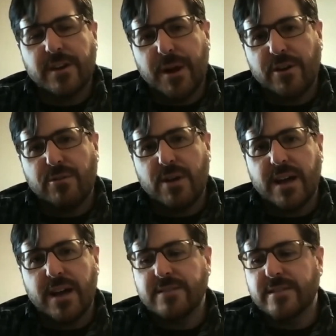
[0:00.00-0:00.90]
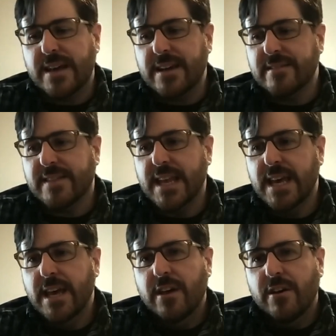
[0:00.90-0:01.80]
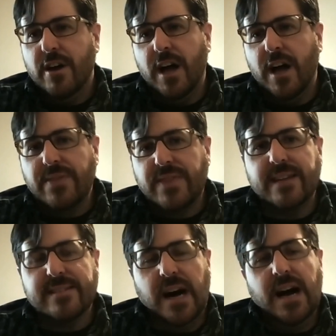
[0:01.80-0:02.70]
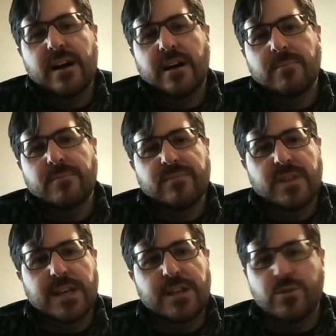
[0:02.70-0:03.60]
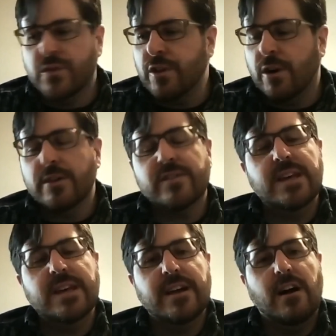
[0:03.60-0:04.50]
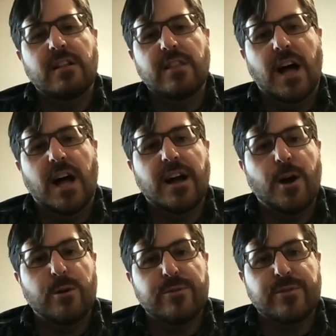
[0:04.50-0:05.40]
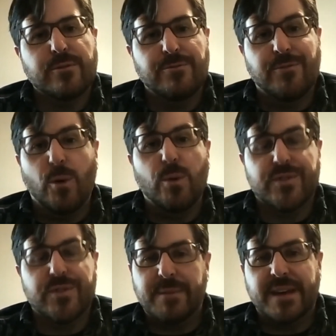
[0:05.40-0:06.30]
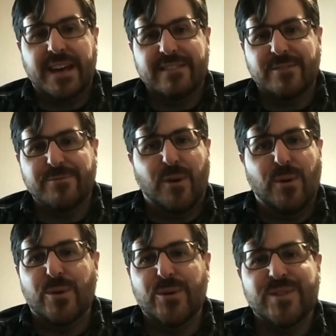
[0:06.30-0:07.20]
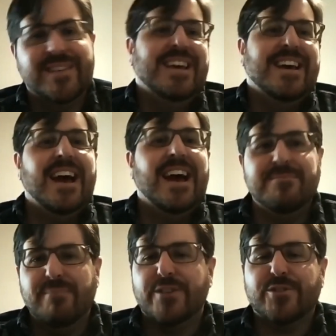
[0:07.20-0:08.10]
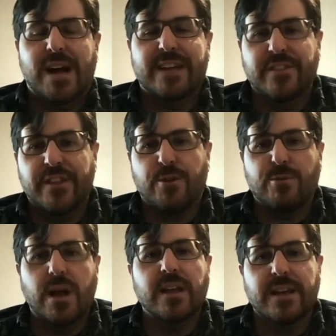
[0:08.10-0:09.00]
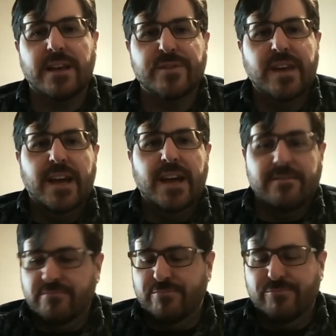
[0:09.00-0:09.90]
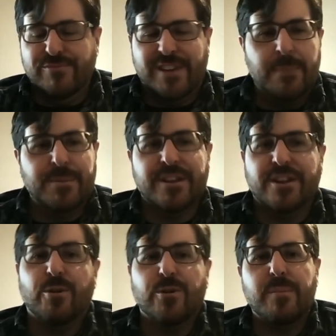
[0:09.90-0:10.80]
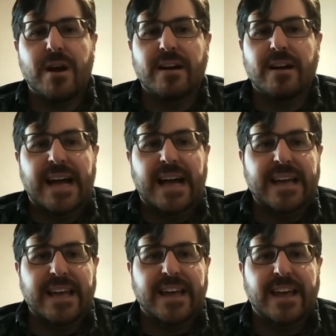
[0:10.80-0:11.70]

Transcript: thing about gray, I'd say, is that at that time, you start seeing a lot of voles coming in. And voles, and muskrats and their relatives come into North America